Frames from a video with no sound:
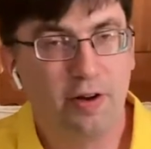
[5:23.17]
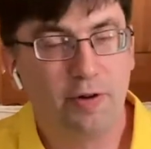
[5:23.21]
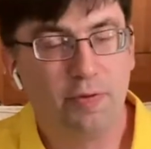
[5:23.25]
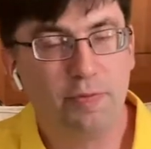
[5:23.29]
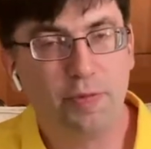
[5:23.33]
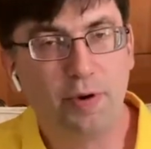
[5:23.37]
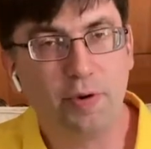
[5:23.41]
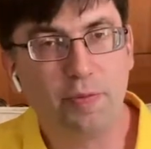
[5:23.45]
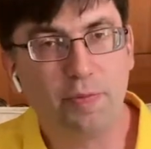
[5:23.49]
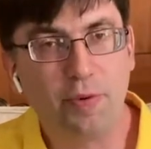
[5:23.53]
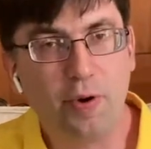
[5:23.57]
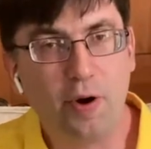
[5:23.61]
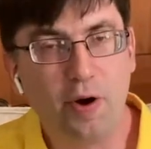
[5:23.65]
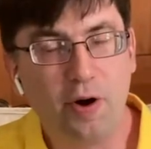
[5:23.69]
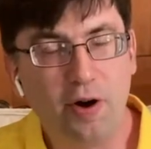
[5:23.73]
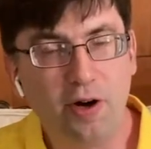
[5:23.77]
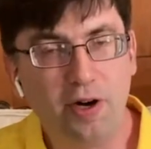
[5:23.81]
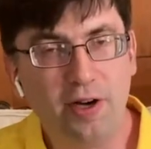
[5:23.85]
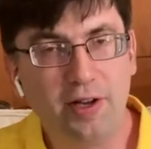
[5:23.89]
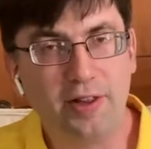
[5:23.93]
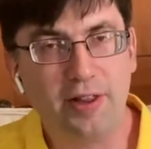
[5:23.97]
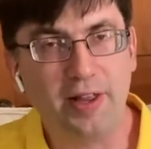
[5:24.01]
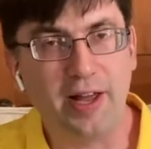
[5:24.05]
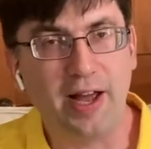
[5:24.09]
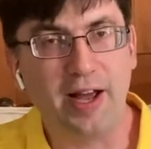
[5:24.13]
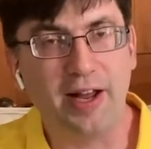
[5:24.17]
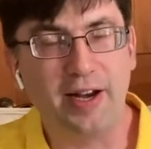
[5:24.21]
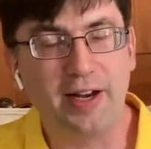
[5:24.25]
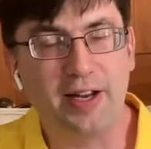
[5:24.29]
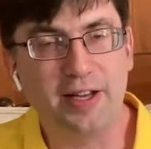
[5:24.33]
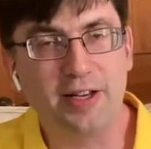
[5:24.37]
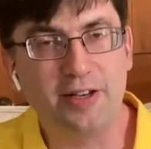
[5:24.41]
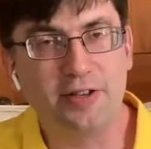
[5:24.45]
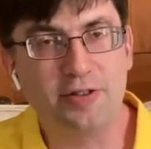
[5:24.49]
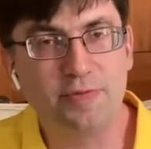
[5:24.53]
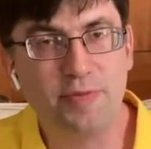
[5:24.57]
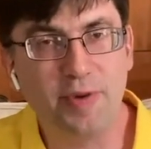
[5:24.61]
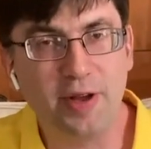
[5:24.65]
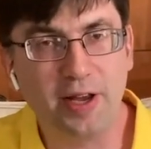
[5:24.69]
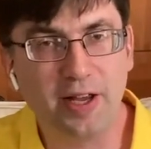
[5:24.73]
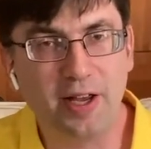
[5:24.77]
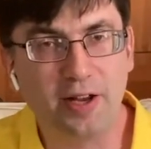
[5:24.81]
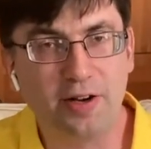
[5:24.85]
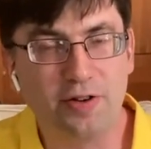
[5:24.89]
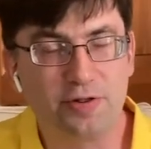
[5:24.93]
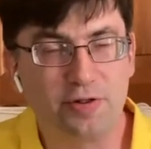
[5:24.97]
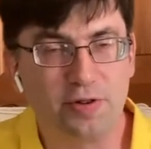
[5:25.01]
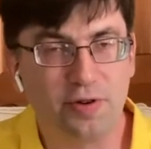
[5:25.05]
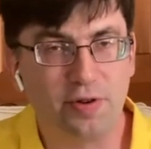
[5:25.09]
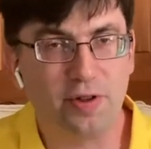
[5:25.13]
But part of that is
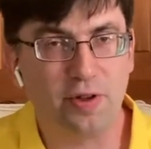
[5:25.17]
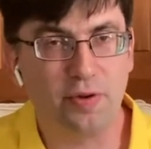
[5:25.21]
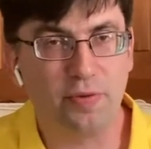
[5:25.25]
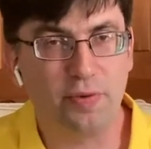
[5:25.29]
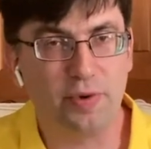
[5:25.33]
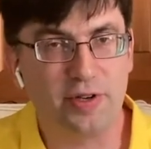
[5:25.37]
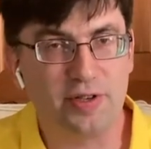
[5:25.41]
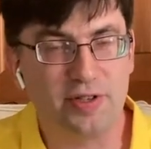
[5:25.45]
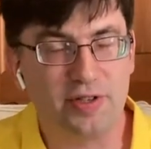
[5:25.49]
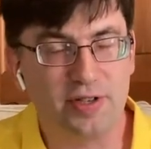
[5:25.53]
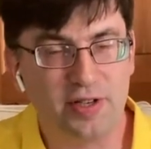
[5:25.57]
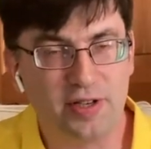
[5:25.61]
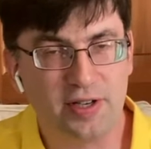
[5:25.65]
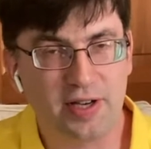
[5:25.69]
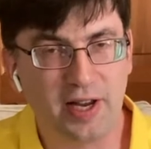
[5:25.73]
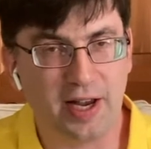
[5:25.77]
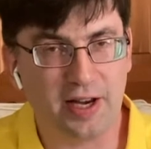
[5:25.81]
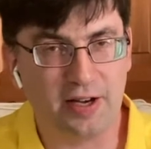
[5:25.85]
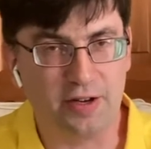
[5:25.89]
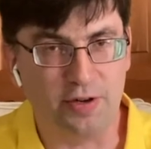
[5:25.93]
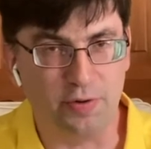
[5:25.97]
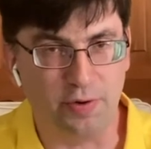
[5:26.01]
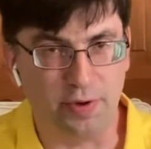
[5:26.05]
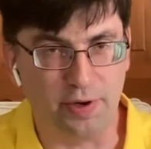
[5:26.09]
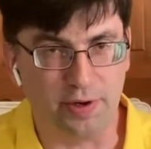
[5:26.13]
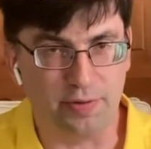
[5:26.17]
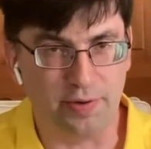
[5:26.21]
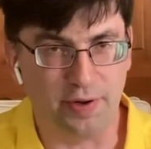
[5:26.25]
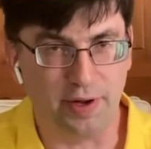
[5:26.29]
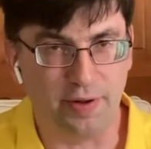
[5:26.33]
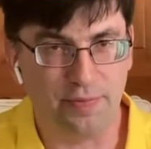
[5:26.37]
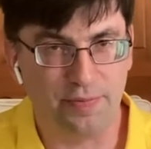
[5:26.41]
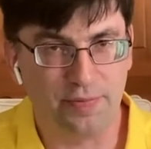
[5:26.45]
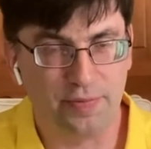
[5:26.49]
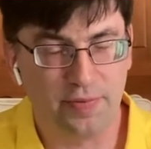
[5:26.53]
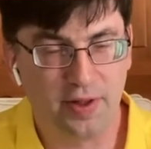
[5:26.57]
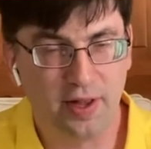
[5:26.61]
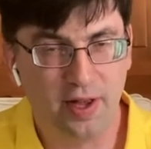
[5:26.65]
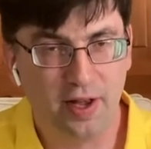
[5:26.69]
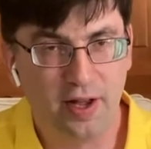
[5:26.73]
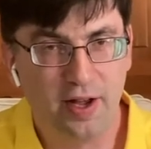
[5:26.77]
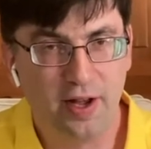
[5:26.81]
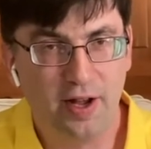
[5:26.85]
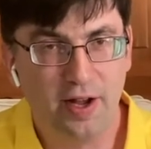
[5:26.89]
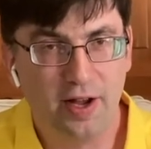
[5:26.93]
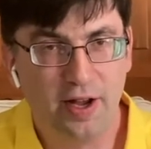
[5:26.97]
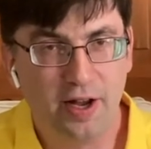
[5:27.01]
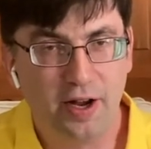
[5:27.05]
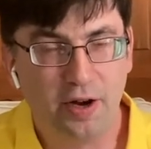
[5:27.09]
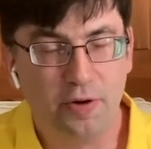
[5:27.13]
making sure that we stay doing well.
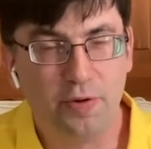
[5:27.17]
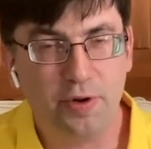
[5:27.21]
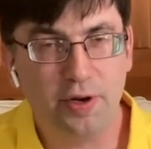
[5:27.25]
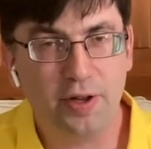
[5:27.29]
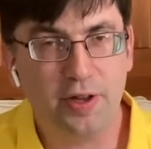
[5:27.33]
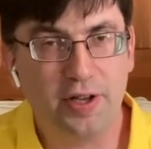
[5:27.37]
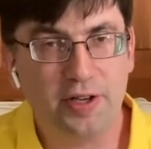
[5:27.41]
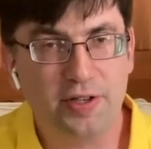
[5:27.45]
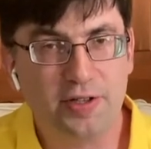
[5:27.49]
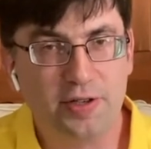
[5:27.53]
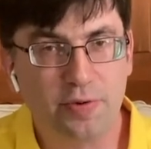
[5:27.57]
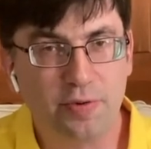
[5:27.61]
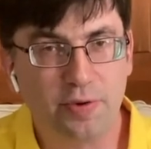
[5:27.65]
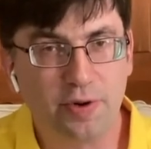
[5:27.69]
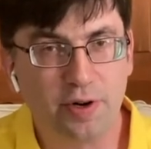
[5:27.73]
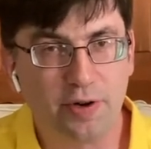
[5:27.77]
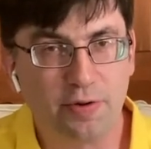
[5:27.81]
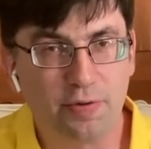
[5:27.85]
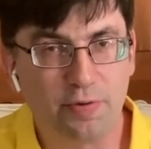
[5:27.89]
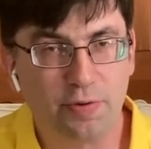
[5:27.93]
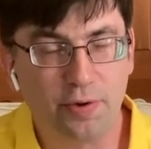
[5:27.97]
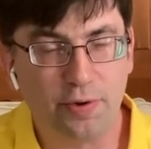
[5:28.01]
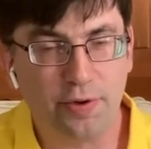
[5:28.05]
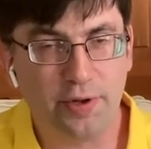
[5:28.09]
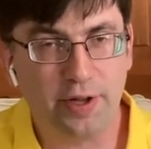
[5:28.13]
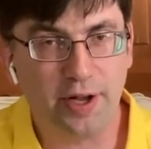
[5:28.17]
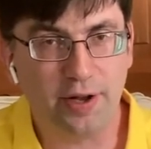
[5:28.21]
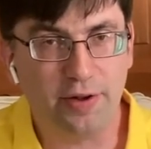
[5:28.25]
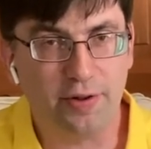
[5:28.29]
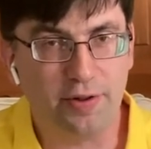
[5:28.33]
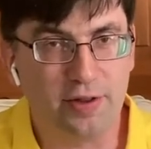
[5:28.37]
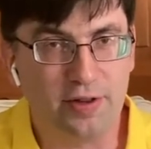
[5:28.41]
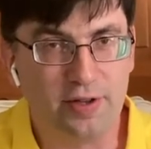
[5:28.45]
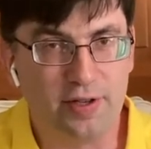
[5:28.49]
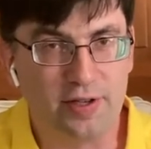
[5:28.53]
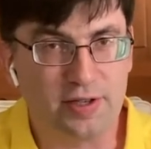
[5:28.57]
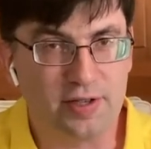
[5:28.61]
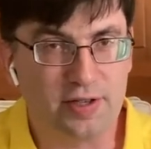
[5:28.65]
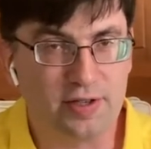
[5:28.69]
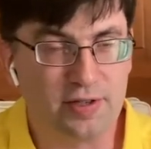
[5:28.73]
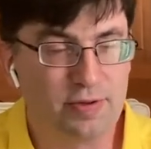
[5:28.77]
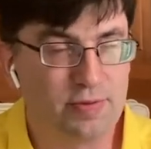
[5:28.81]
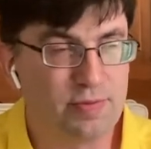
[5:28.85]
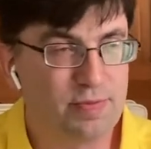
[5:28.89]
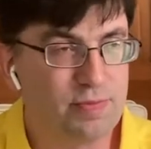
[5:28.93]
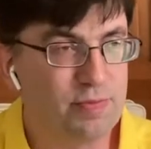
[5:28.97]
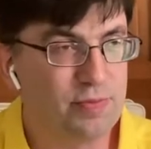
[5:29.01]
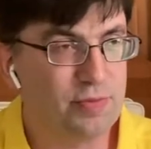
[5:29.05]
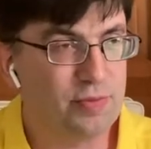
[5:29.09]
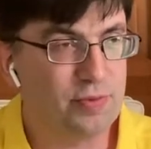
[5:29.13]
And one of the things that we're going to roll out this
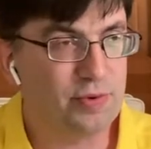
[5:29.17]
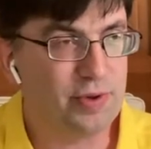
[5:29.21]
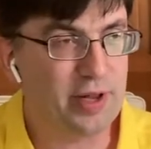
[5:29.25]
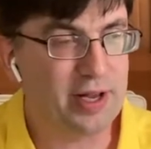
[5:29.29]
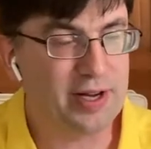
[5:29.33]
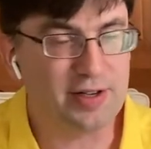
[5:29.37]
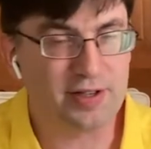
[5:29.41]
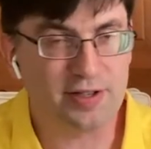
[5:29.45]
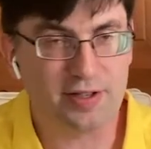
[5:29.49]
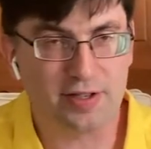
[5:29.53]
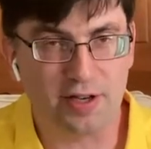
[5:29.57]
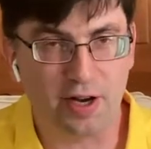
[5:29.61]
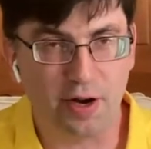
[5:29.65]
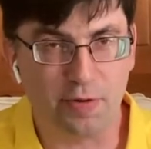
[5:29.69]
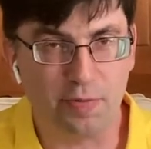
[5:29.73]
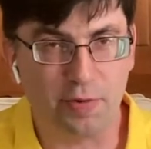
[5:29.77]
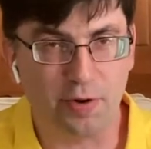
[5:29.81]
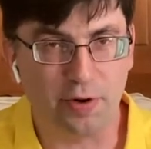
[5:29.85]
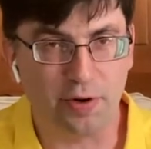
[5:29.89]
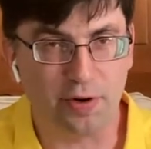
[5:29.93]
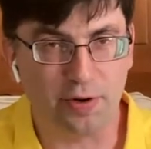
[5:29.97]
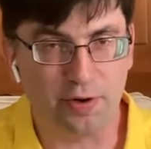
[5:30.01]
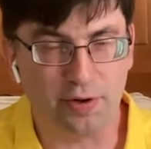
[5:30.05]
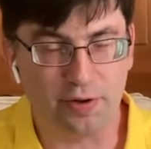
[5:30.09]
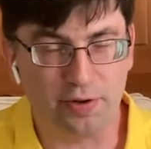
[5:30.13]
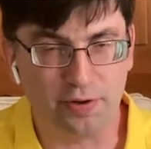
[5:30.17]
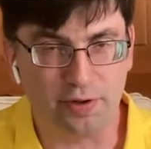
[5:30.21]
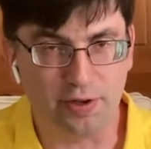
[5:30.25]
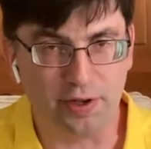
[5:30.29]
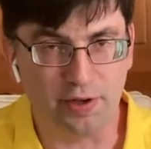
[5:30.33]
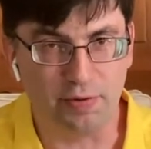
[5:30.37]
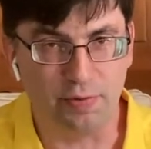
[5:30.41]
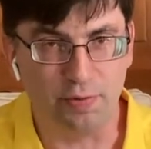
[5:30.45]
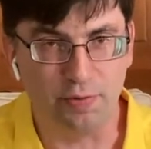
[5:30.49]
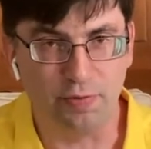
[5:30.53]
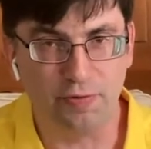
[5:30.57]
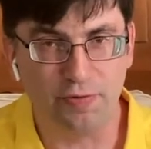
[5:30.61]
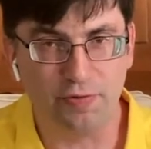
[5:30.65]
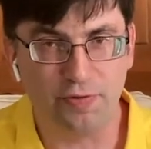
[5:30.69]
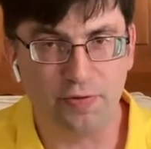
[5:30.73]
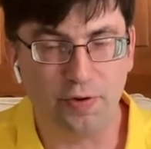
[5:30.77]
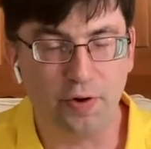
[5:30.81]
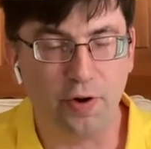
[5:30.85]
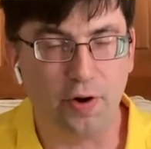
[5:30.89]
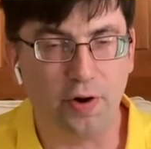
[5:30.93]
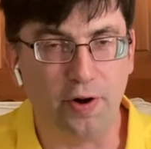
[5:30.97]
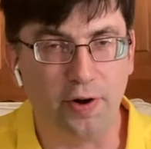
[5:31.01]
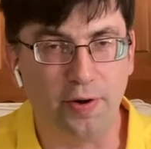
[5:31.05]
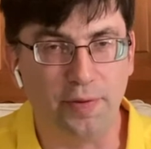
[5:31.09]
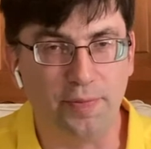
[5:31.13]
late summer, early
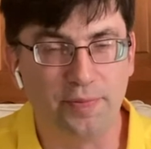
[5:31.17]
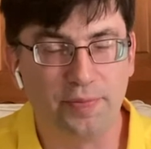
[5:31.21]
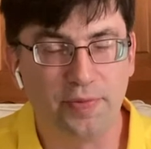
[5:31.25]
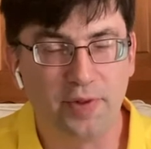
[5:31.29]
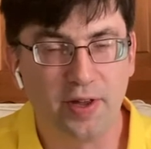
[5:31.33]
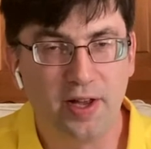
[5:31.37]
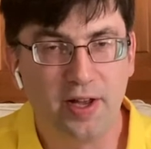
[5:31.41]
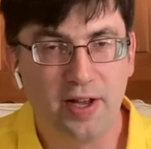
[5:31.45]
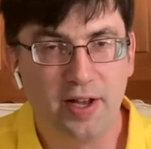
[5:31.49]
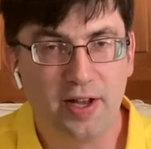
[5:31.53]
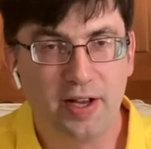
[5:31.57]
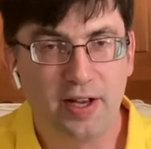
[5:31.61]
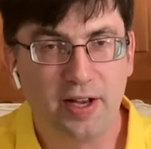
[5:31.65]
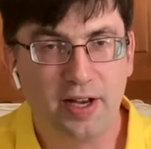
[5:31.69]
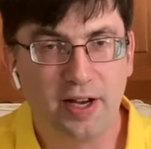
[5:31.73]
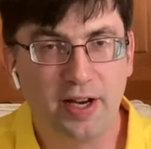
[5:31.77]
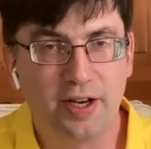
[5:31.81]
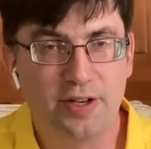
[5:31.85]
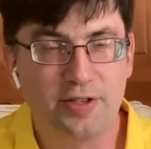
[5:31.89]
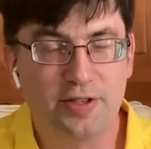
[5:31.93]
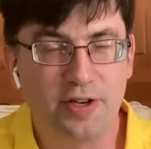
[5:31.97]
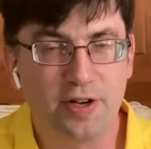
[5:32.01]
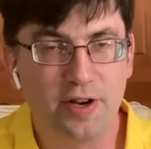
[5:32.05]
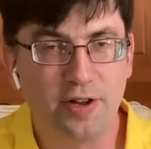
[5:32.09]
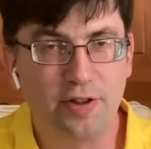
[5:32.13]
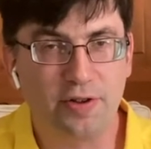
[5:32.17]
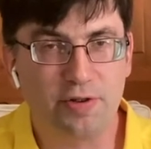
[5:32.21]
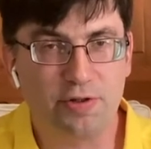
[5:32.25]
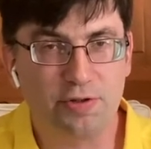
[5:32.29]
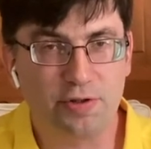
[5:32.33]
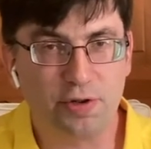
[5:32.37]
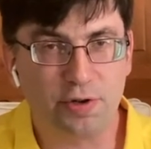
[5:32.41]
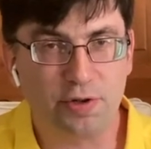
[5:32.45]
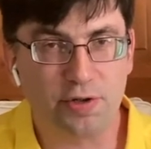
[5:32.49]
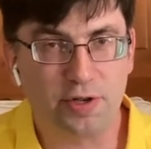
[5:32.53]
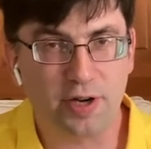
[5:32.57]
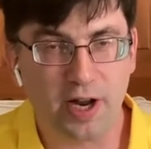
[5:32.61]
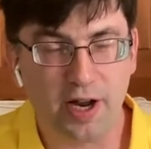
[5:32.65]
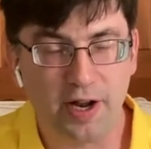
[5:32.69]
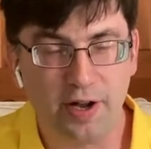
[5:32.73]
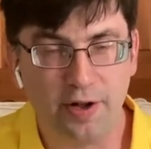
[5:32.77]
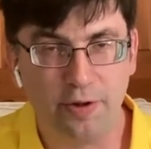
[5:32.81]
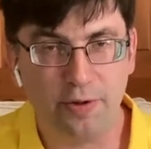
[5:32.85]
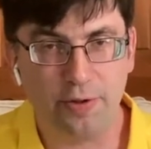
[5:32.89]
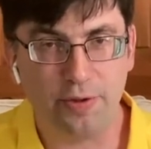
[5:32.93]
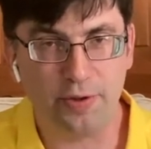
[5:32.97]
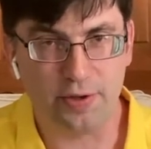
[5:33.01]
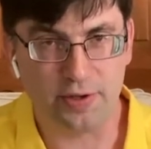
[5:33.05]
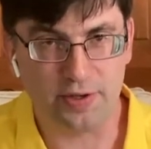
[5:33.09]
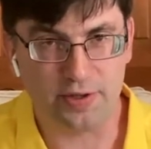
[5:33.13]
fall, is another church
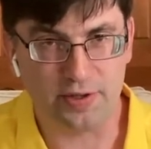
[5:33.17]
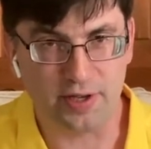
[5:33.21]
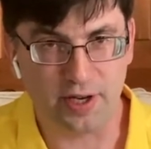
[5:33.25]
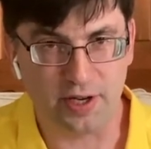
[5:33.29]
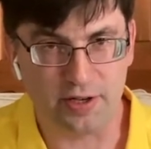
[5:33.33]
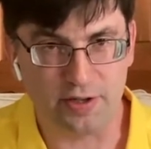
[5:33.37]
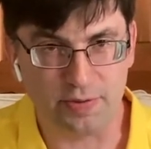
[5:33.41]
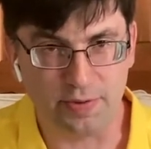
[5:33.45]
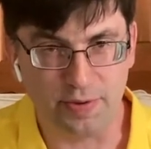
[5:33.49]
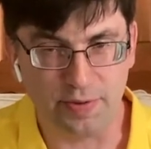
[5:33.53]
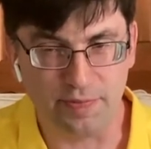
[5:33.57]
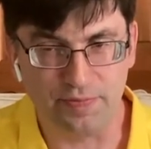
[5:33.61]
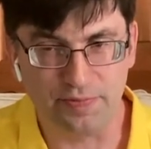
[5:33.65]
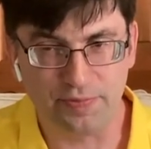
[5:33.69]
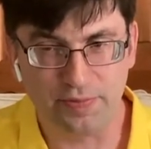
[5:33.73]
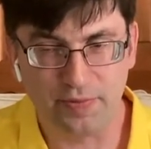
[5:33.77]
health assessment.